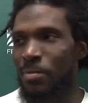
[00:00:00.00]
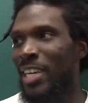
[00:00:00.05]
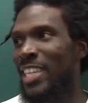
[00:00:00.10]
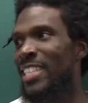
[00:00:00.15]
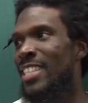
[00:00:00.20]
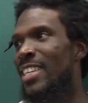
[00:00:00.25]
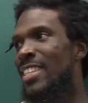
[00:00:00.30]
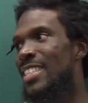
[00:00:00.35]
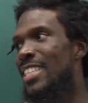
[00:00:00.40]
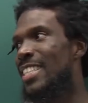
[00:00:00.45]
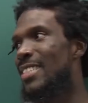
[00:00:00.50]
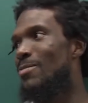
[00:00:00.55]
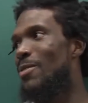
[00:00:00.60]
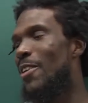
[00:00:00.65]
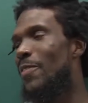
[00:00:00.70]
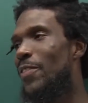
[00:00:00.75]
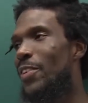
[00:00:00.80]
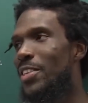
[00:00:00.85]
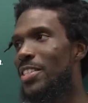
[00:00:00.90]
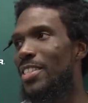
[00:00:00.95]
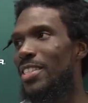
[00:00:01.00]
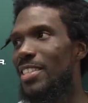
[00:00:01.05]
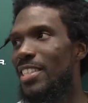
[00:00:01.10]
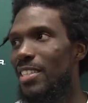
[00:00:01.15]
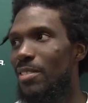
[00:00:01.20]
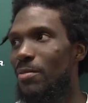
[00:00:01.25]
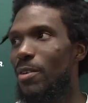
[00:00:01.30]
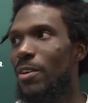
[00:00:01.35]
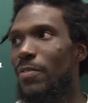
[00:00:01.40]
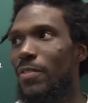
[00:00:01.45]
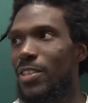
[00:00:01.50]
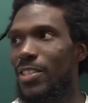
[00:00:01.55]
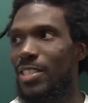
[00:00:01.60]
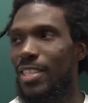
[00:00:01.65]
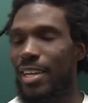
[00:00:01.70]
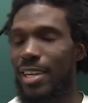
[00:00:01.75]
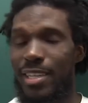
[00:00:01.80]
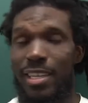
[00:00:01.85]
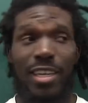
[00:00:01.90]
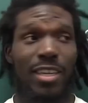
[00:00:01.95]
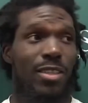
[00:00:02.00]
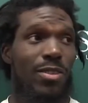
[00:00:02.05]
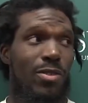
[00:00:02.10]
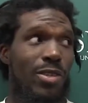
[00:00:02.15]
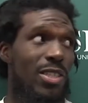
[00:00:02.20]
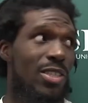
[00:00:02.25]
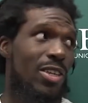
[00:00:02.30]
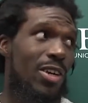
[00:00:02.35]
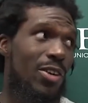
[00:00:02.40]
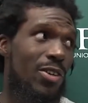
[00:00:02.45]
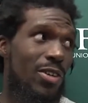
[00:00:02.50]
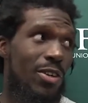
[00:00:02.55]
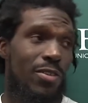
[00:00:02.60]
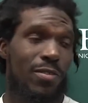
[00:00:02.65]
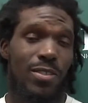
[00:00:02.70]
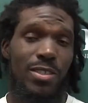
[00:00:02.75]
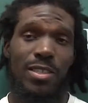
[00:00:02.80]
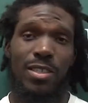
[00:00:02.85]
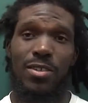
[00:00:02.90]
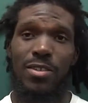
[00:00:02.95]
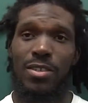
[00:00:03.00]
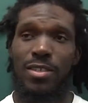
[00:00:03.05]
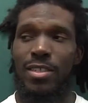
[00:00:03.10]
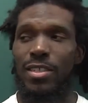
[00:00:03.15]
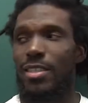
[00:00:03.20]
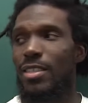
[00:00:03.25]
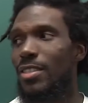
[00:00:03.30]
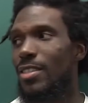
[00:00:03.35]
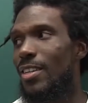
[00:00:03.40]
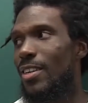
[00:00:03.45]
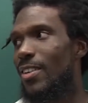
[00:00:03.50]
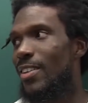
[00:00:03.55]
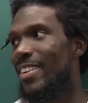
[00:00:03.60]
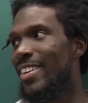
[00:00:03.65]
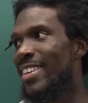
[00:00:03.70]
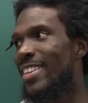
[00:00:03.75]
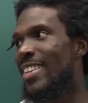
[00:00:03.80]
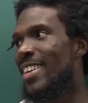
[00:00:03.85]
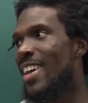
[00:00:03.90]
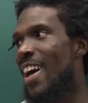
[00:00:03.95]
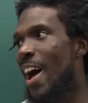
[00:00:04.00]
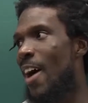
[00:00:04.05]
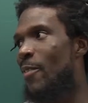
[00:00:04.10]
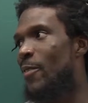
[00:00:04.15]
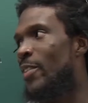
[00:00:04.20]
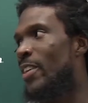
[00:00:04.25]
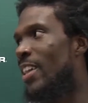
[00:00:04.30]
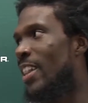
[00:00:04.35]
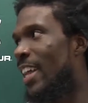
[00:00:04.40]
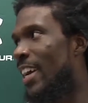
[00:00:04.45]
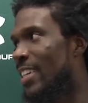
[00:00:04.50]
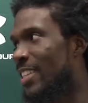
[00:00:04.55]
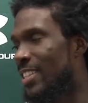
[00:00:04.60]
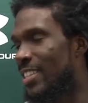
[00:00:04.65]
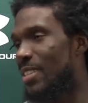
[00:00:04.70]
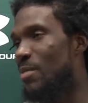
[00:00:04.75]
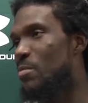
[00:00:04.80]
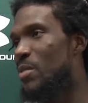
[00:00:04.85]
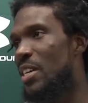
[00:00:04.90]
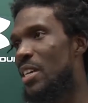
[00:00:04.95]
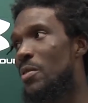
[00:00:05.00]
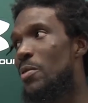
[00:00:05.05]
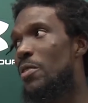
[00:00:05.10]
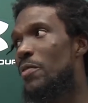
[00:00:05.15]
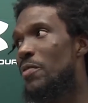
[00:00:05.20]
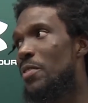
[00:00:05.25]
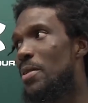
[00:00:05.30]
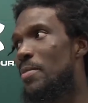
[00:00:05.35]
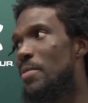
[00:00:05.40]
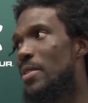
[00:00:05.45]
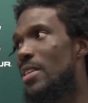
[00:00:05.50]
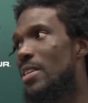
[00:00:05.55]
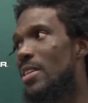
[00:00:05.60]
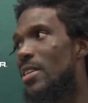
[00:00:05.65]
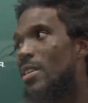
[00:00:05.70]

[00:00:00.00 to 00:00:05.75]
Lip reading: But this is my first time getting three turnovers, though. So I feel like this is a big one for me.